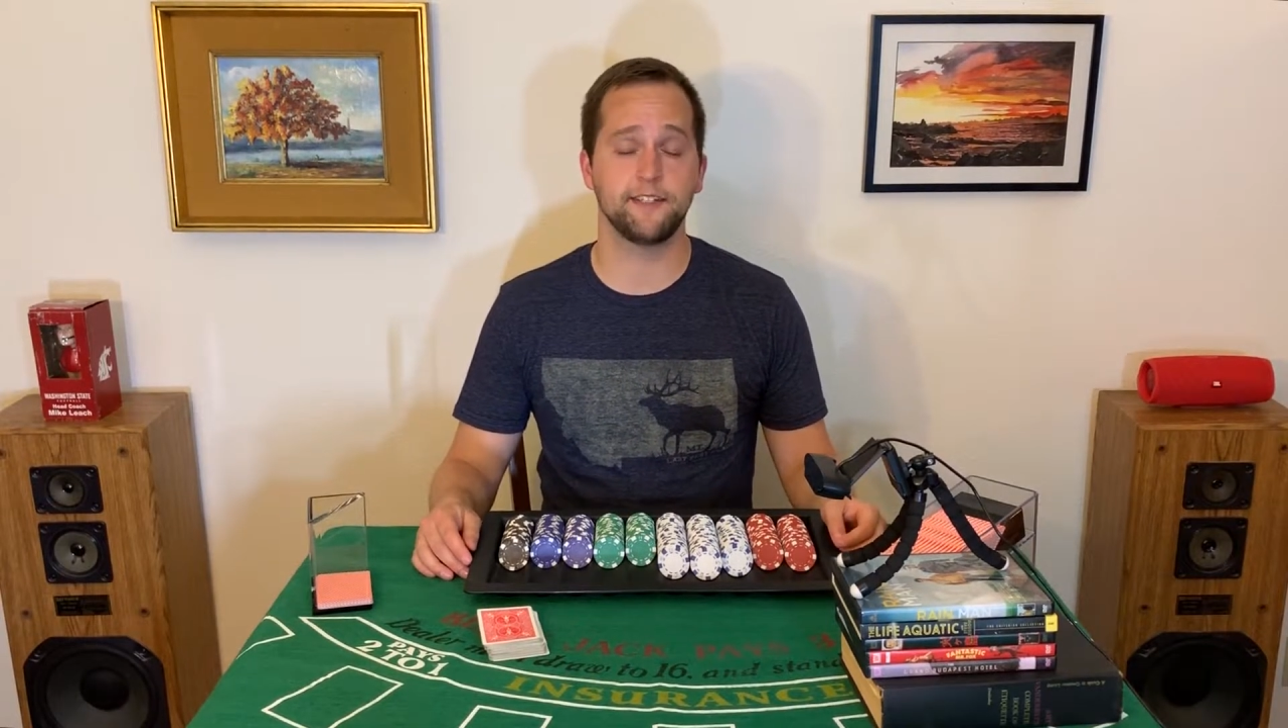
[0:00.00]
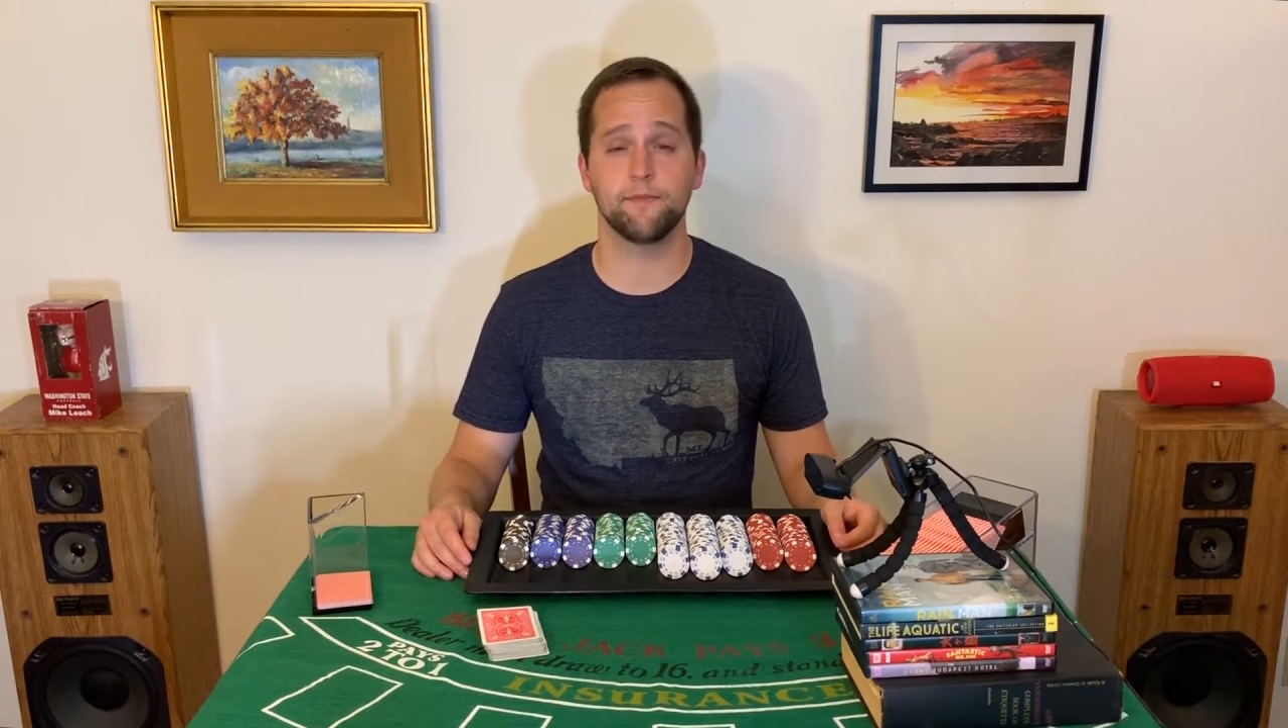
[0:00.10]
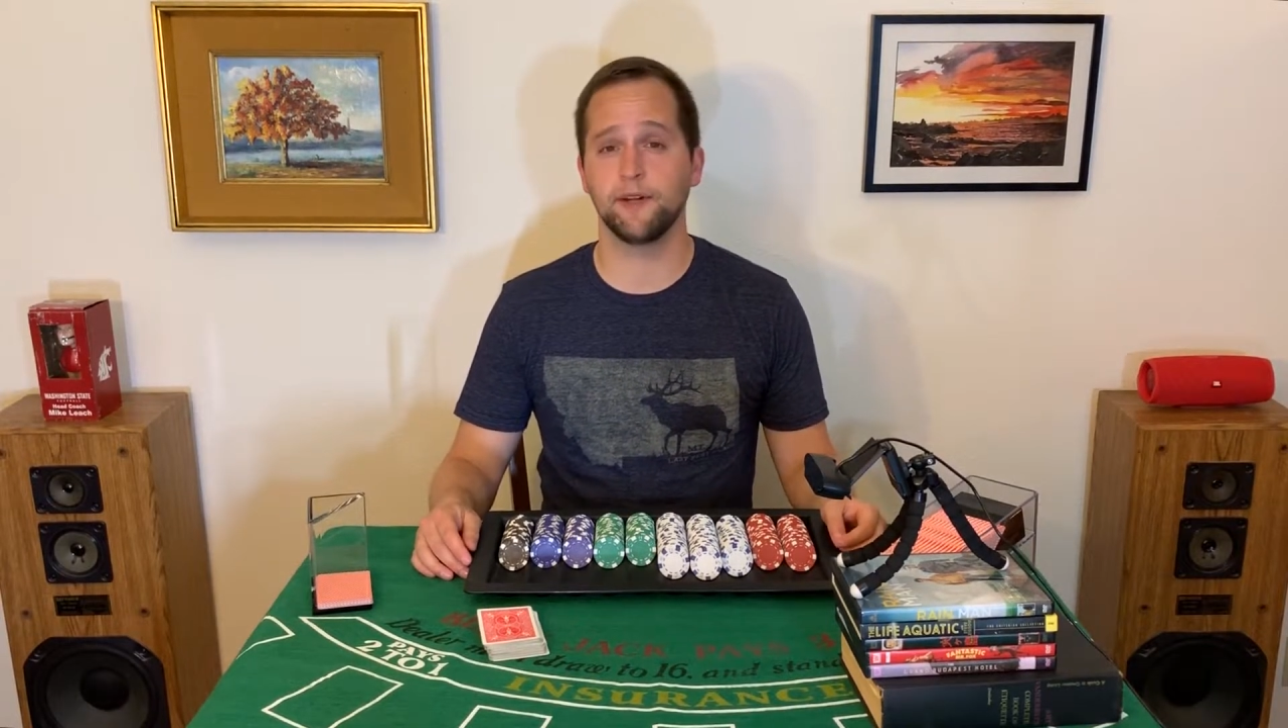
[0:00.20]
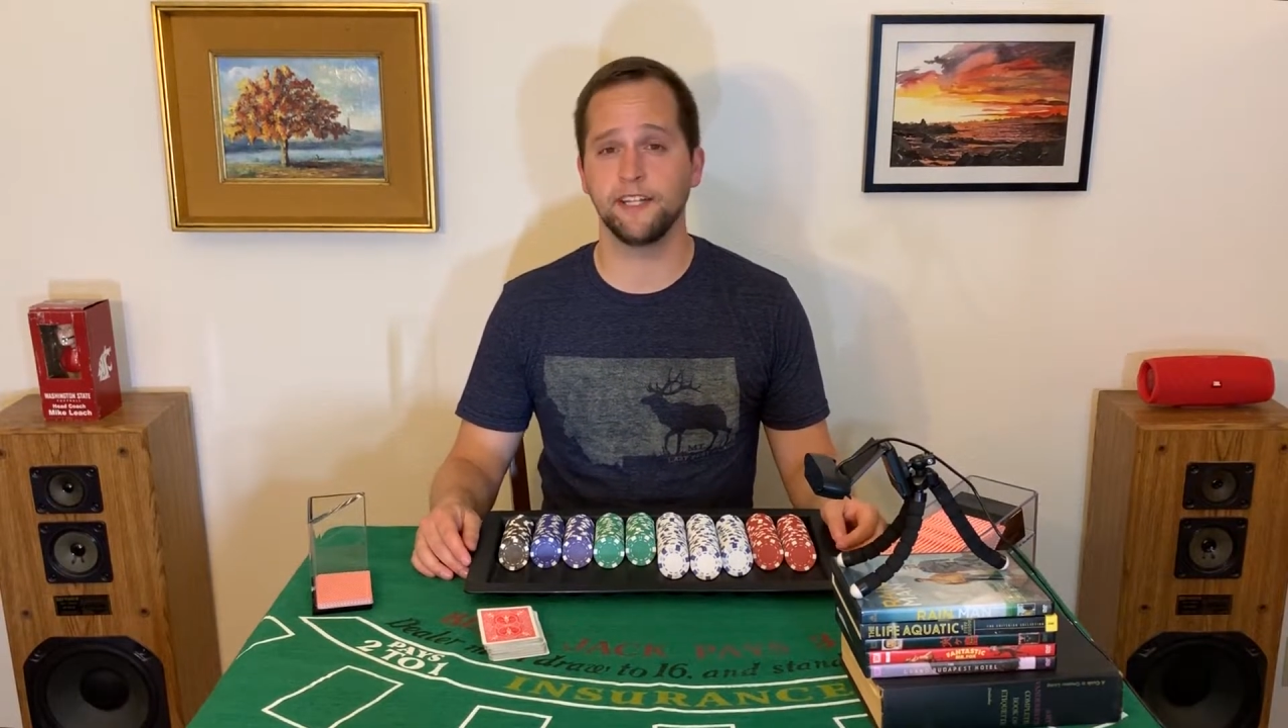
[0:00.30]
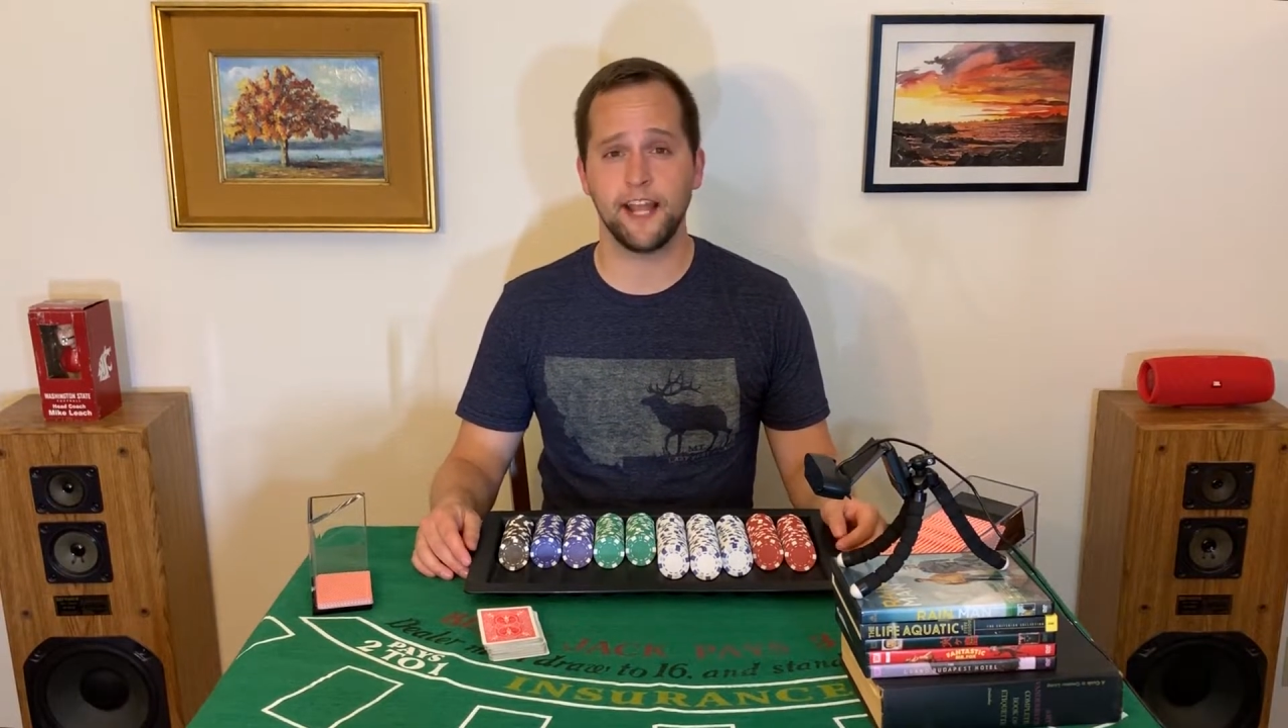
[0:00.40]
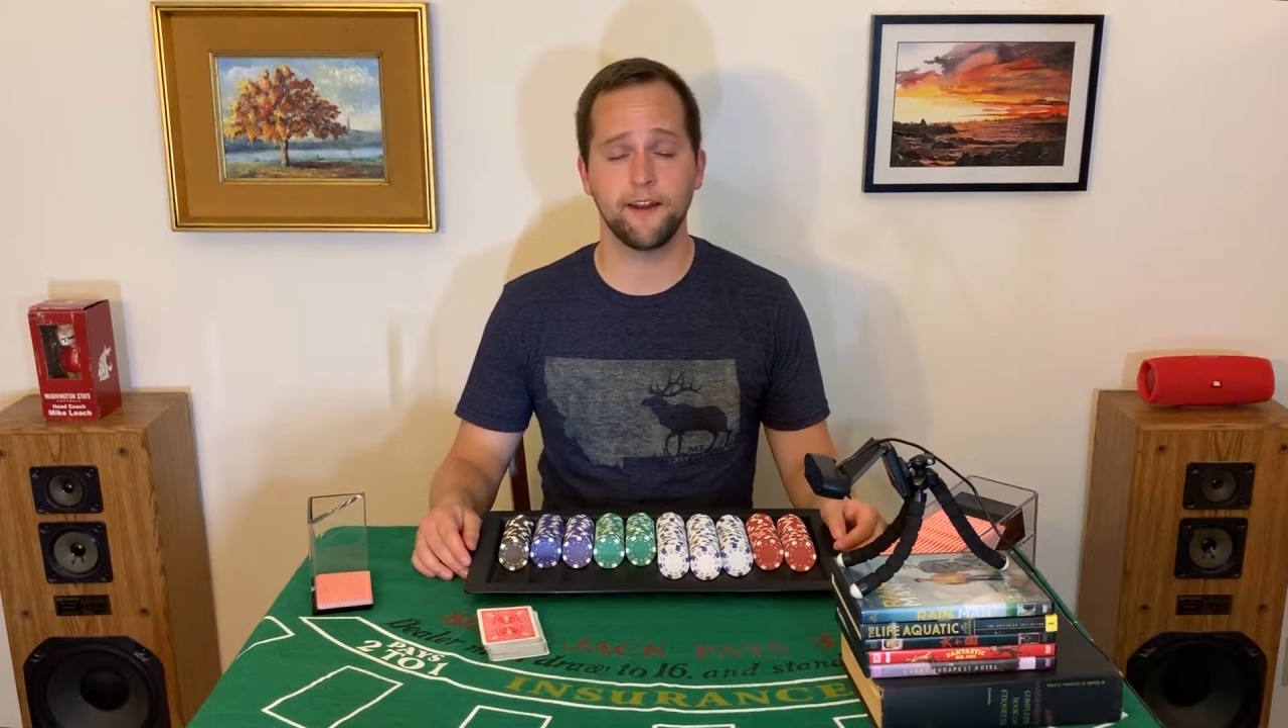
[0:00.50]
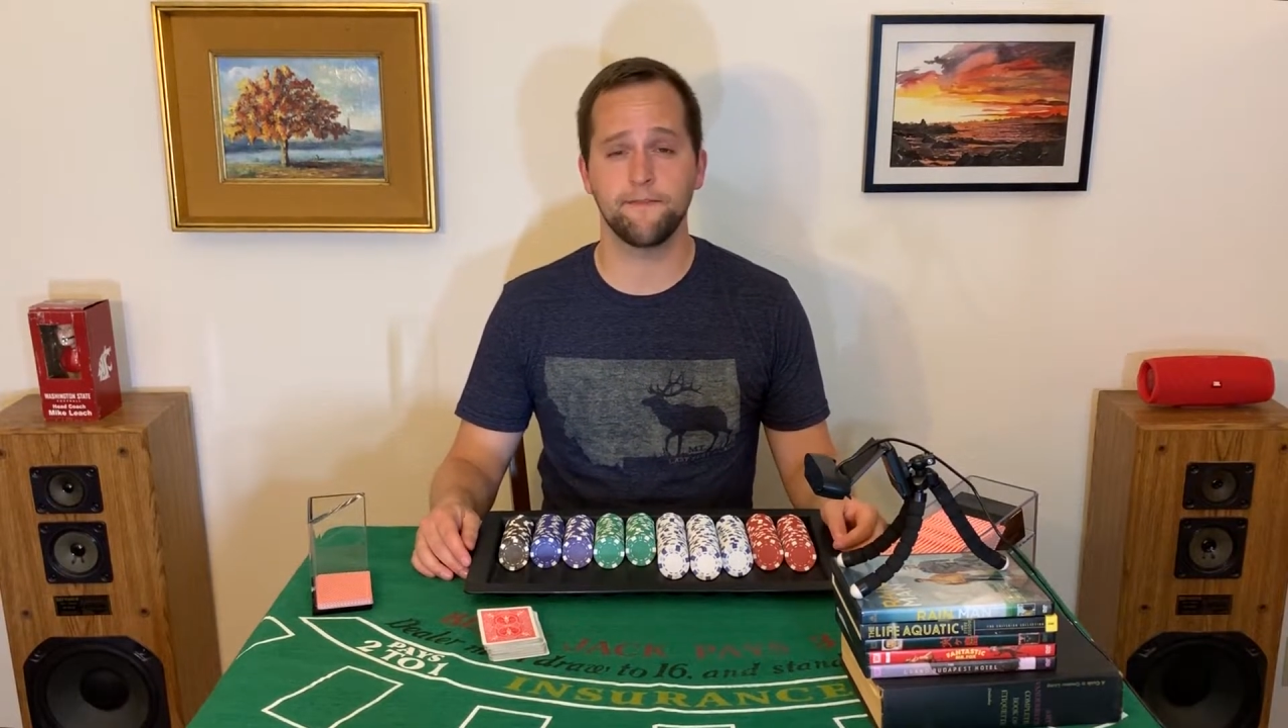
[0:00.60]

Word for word: to bring down a